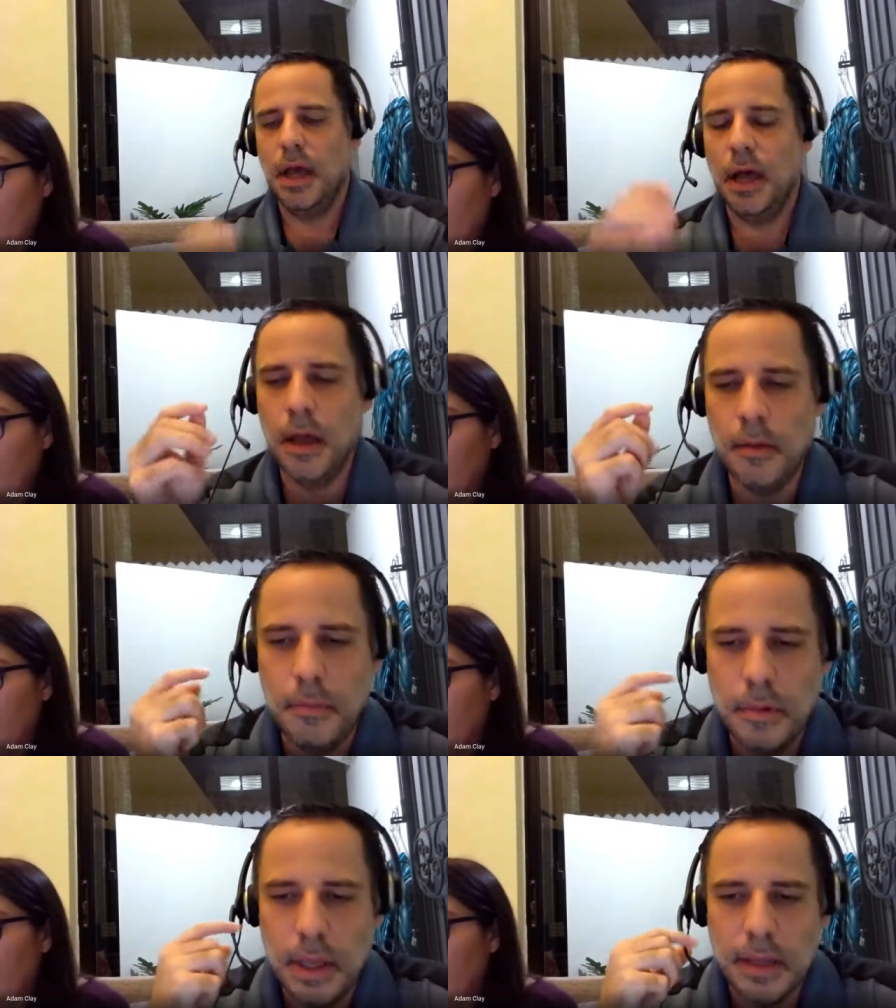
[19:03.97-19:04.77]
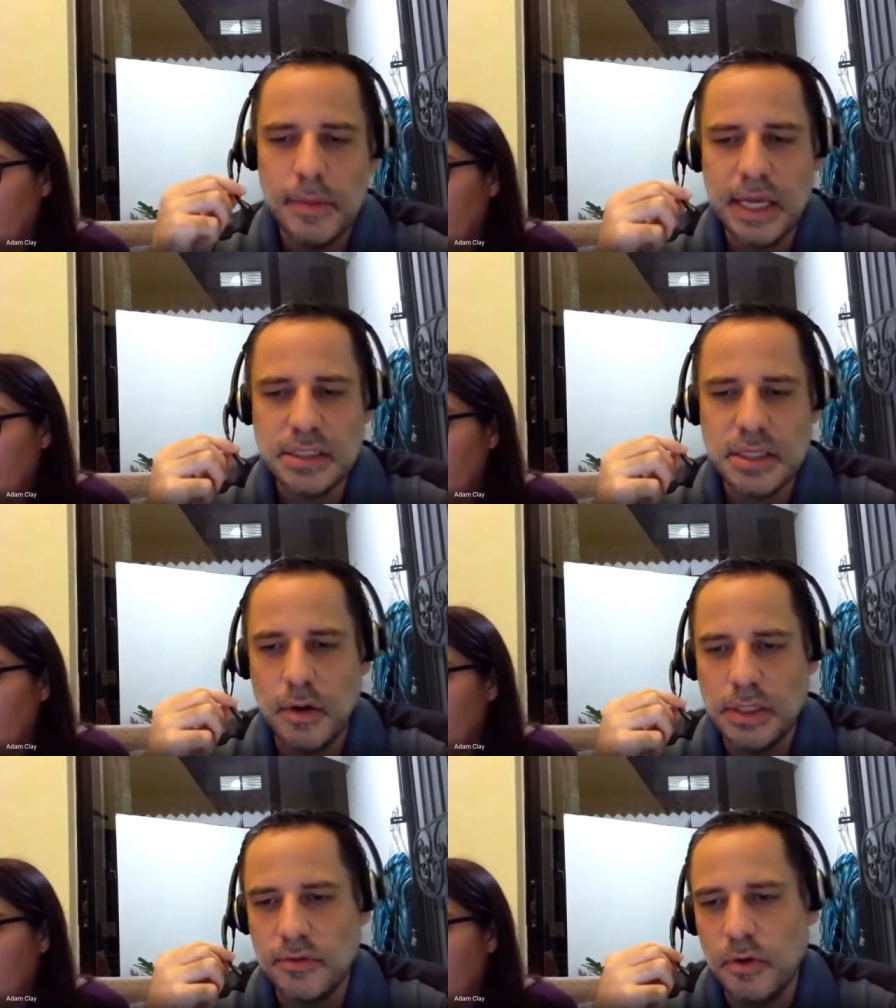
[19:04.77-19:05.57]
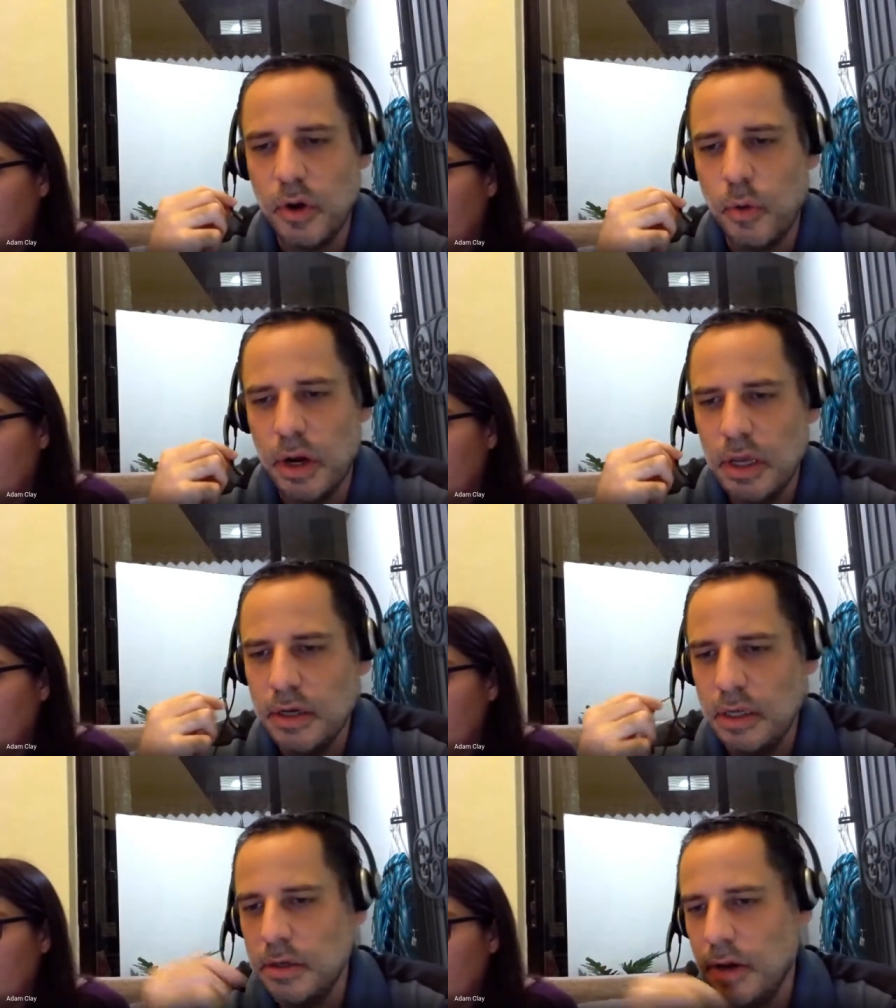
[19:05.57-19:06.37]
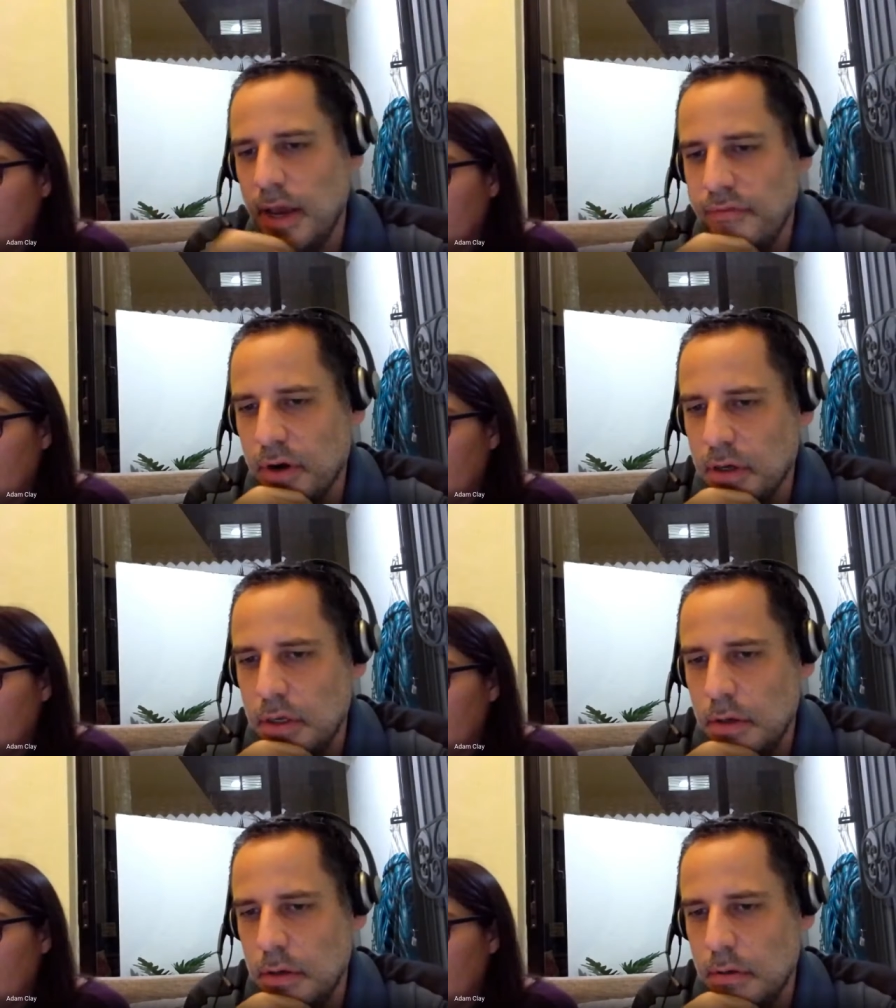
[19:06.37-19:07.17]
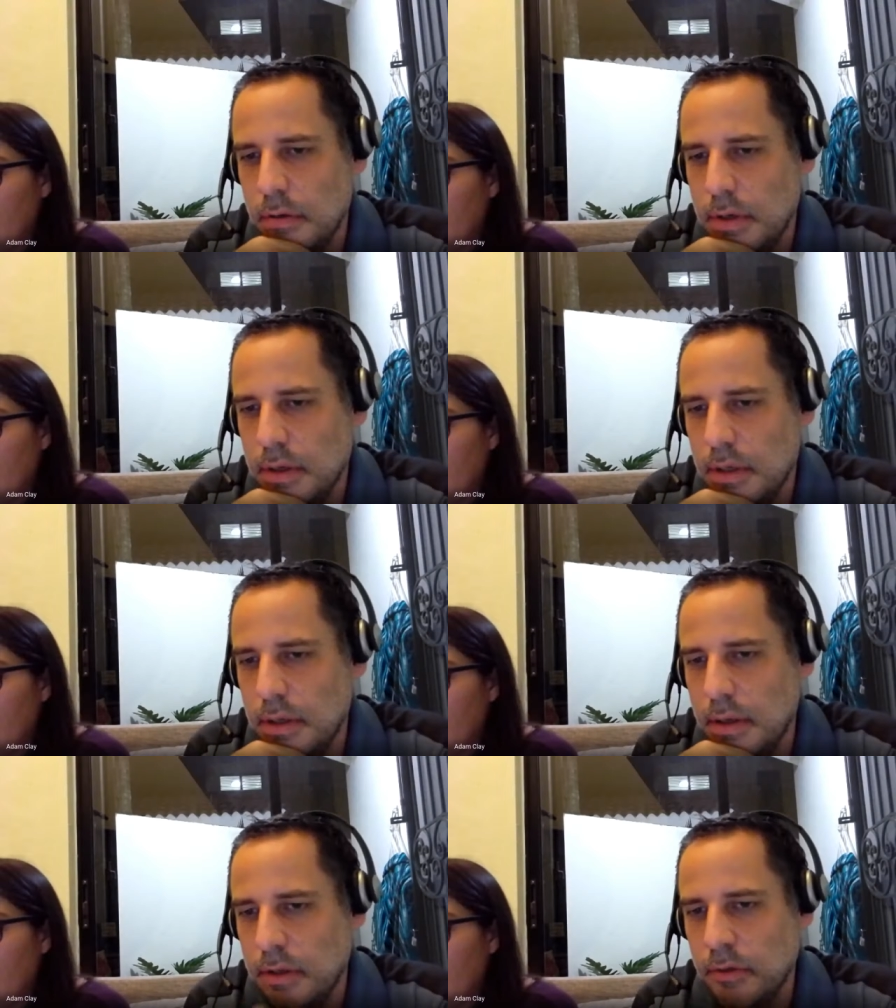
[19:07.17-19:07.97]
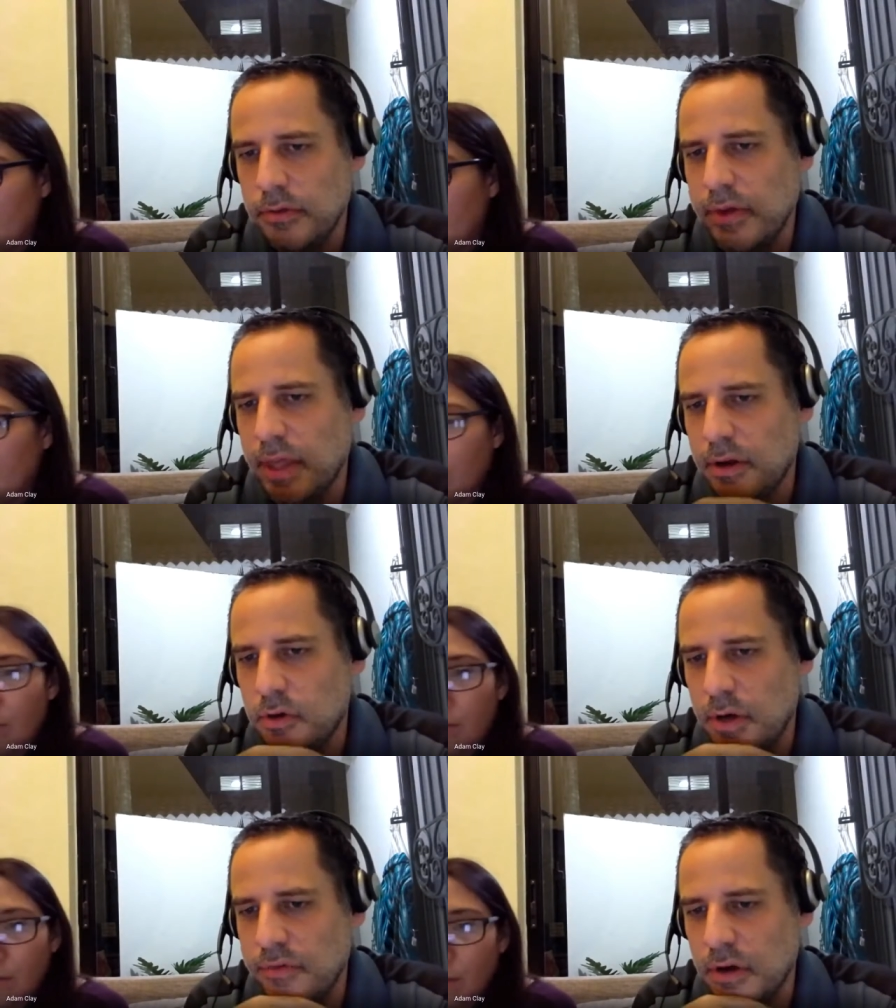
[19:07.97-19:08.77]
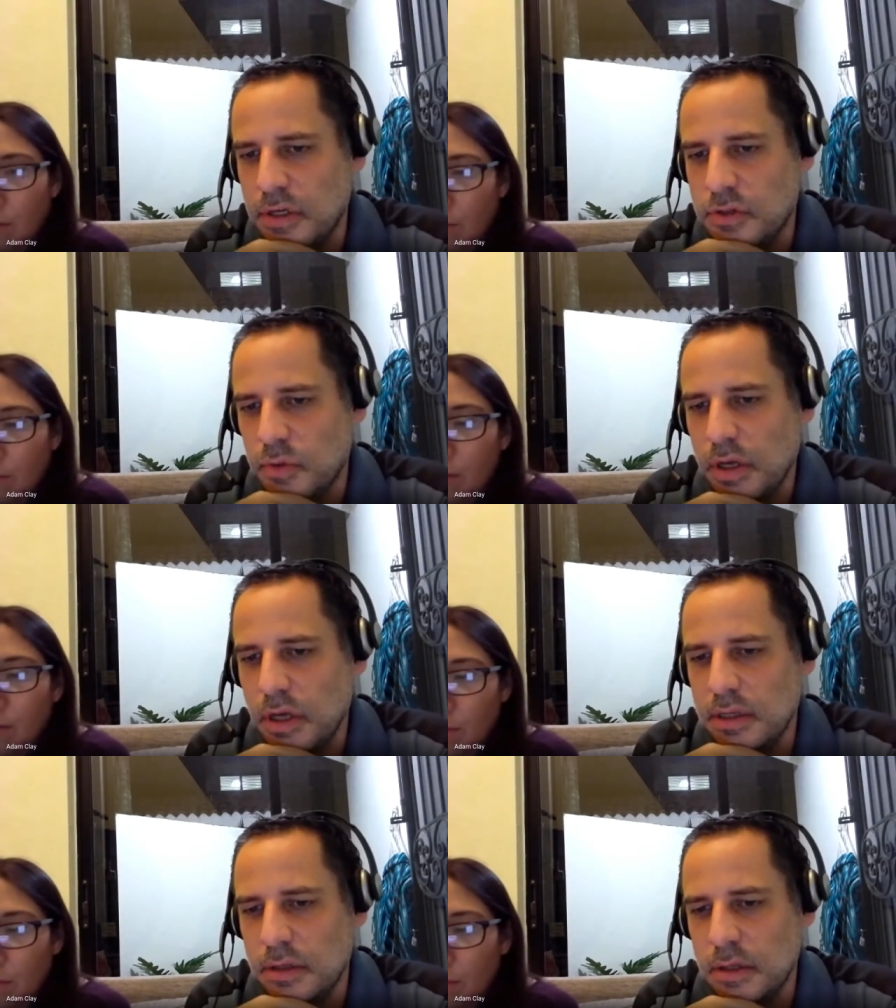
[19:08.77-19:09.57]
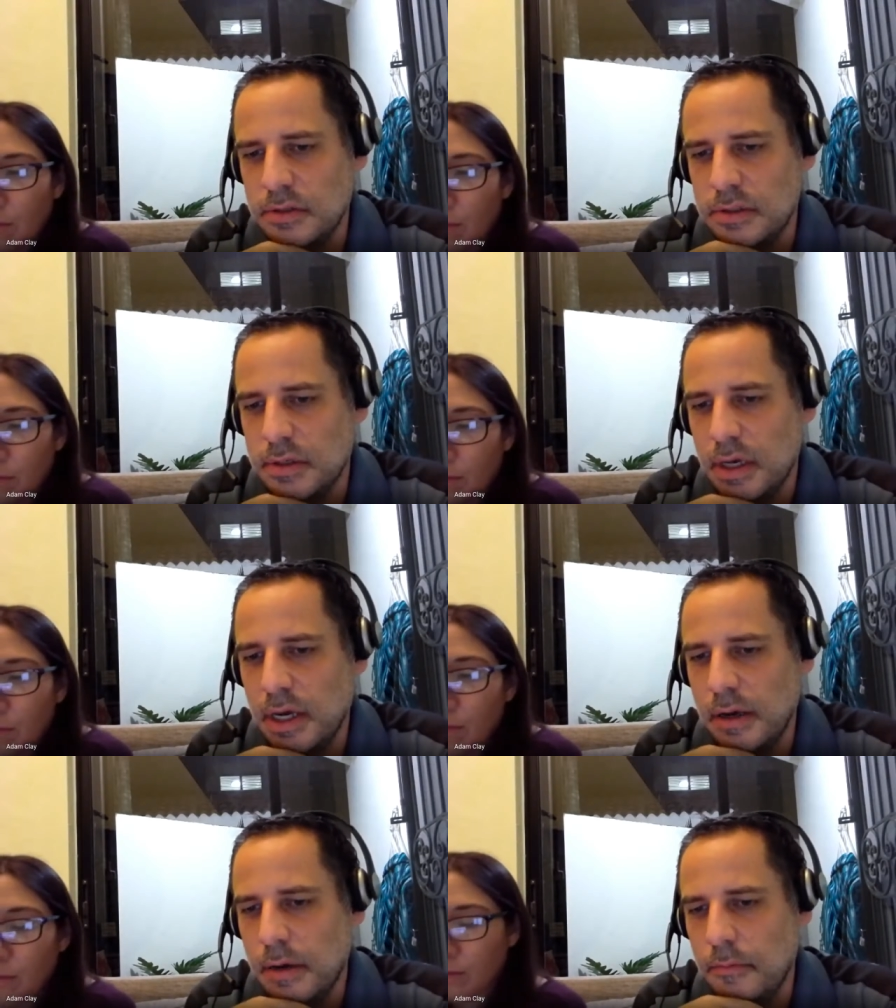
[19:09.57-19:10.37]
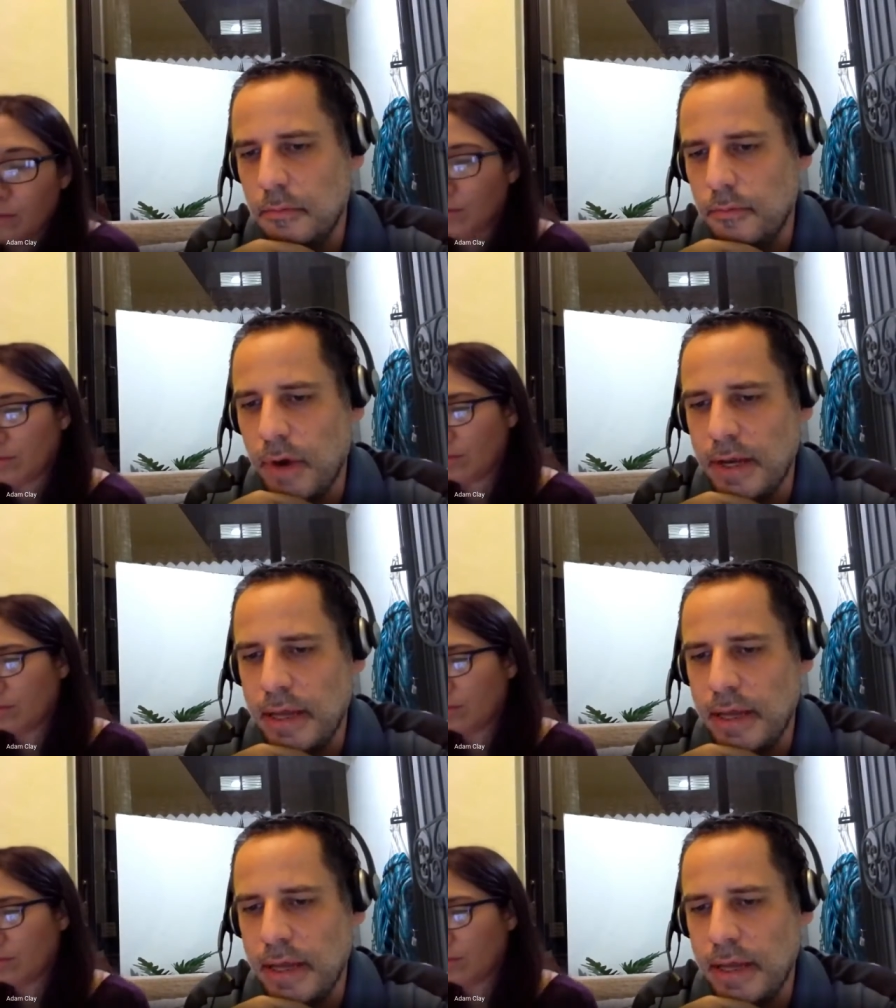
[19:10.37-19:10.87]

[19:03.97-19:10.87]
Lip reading: Let me ask you a question real quick. Where are y'all getting your FRQ? Those of you that are doing FRQs, where are y'all getting those right now?